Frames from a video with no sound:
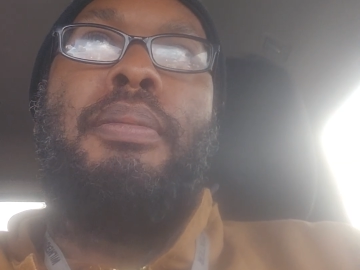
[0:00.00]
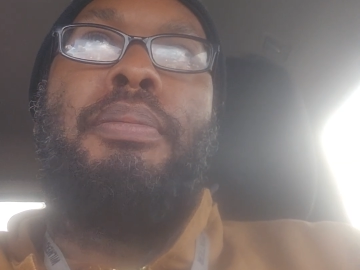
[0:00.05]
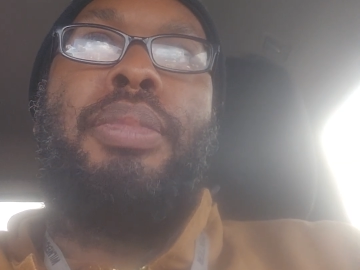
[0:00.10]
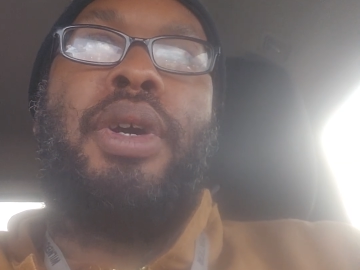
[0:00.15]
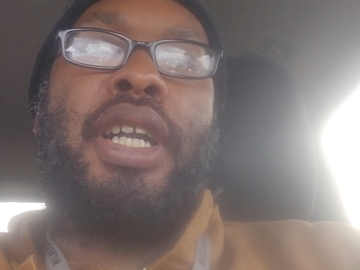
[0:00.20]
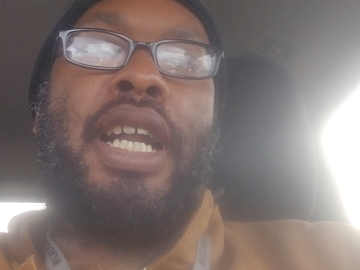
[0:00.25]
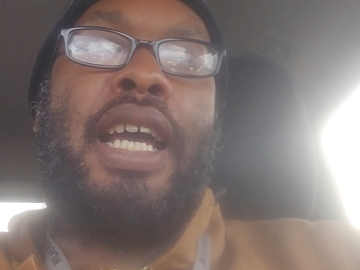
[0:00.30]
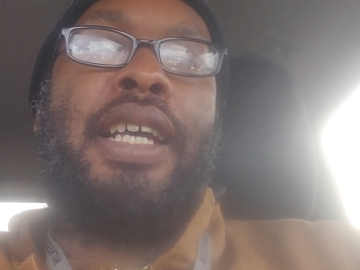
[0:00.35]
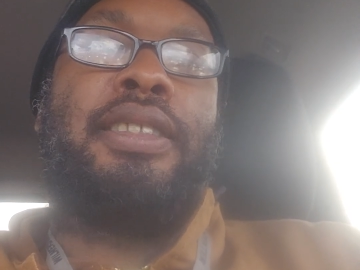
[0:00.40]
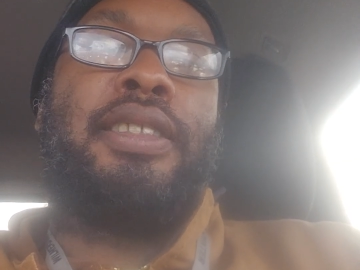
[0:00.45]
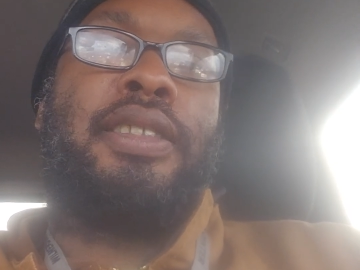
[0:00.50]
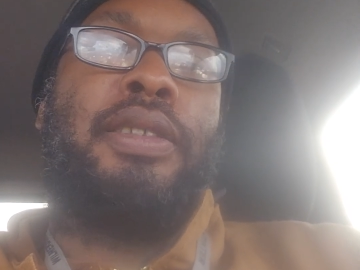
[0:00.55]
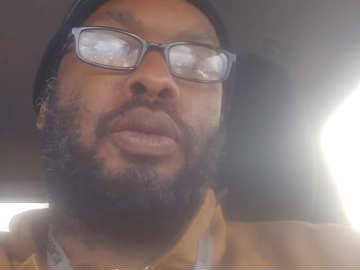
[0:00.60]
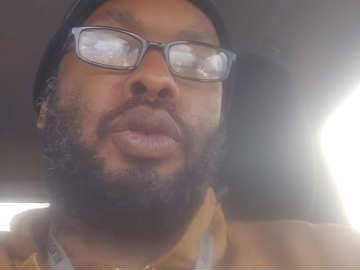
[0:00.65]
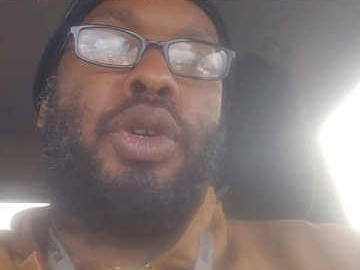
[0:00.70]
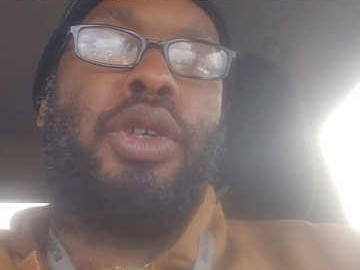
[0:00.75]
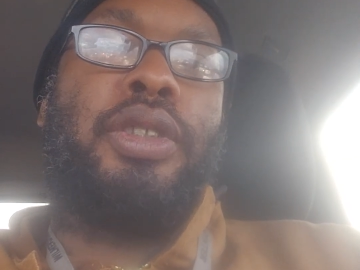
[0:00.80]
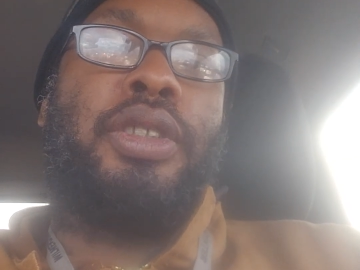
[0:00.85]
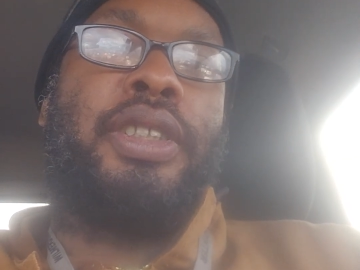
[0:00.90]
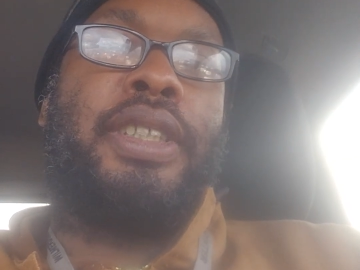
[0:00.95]
but as the
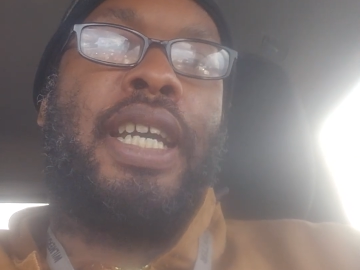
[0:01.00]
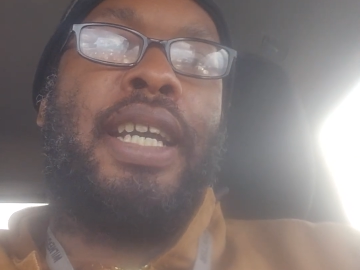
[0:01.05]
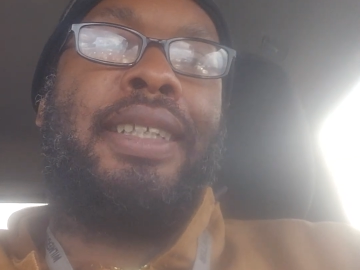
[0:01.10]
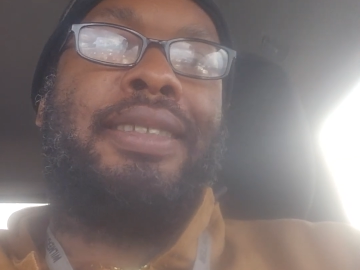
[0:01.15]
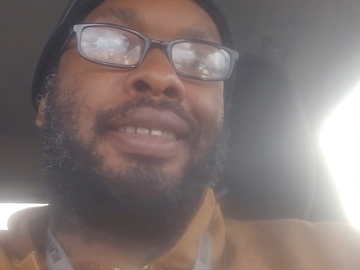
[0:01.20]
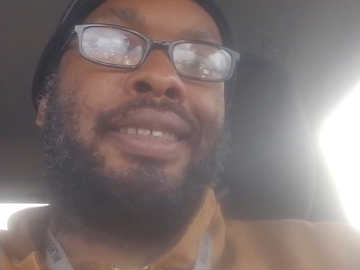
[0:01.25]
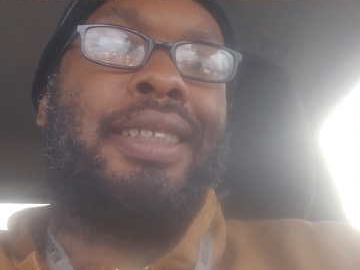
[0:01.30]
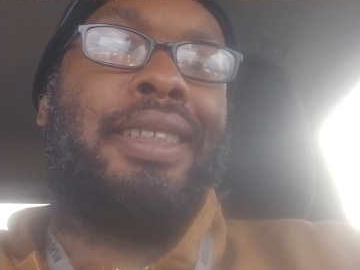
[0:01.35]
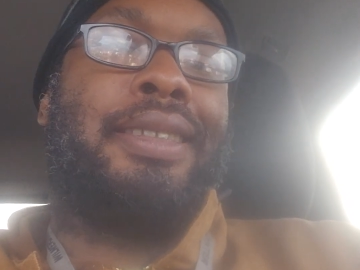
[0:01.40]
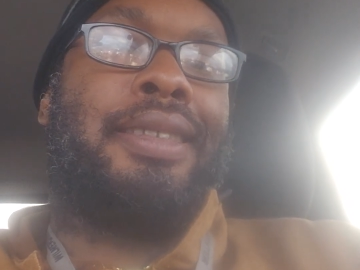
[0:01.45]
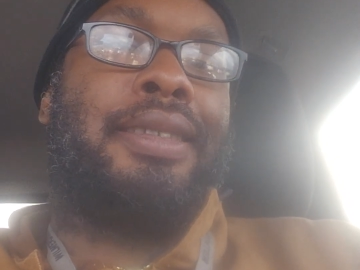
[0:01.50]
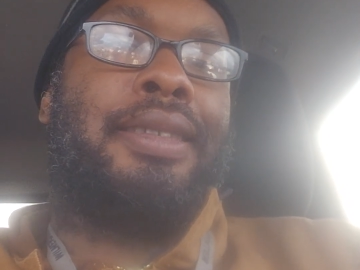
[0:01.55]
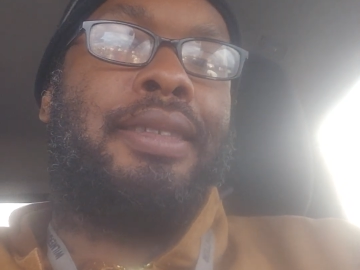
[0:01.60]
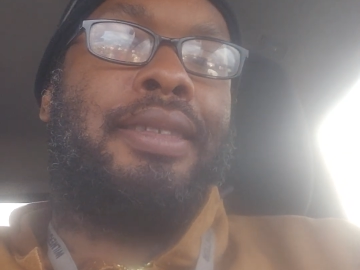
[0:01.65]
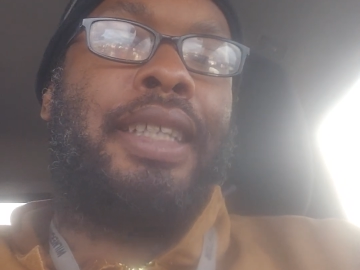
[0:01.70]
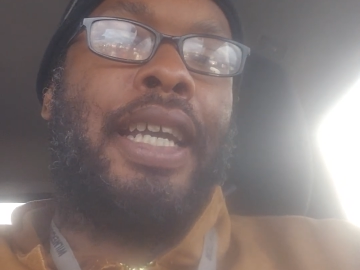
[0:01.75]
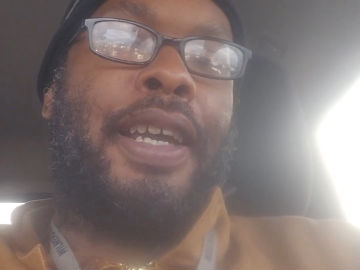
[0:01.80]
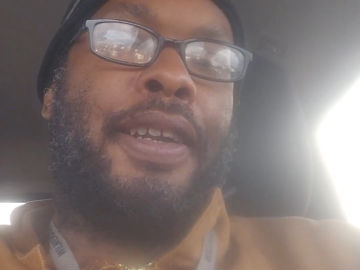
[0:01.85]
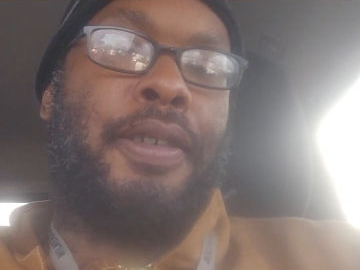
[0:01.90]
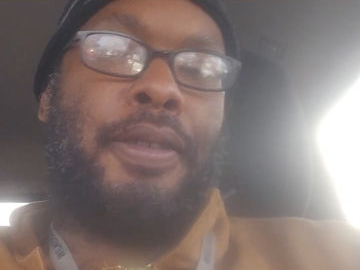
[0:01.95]
word says, it's
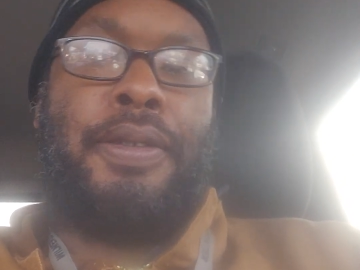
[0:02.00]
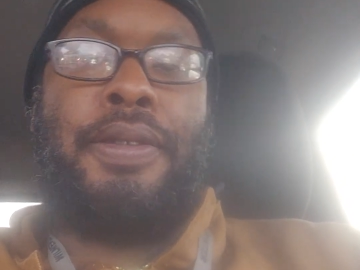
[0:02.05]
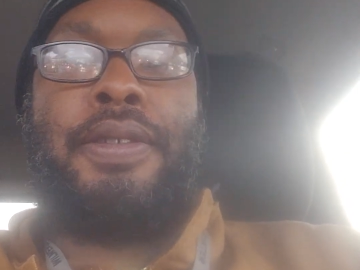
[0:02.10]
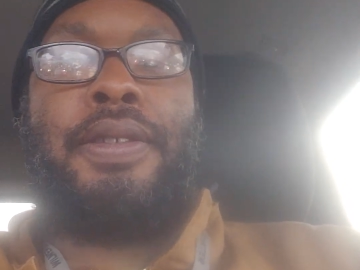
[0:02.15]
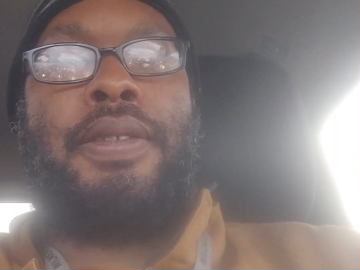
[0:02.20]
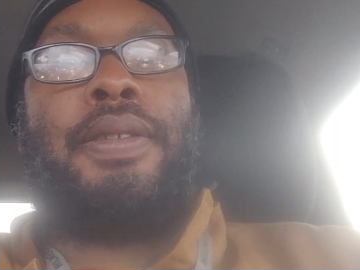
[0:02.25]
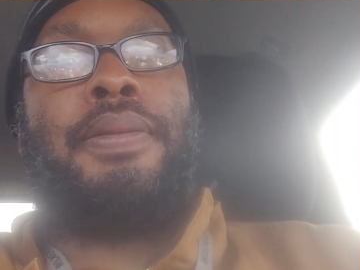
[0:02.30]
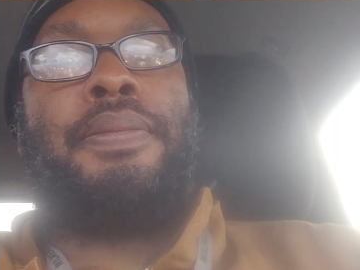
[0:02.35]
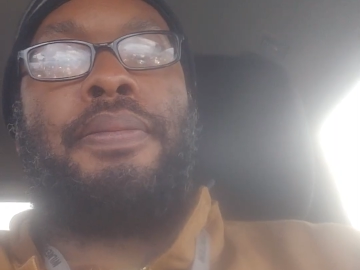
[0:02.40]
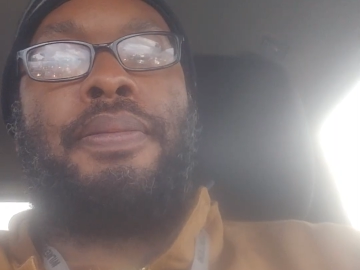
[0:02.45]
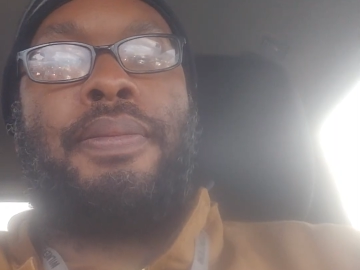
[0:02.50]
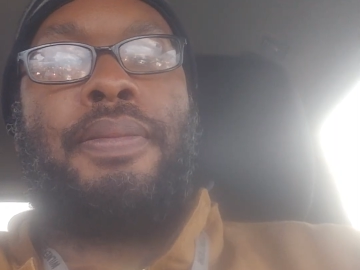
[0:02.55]
stators.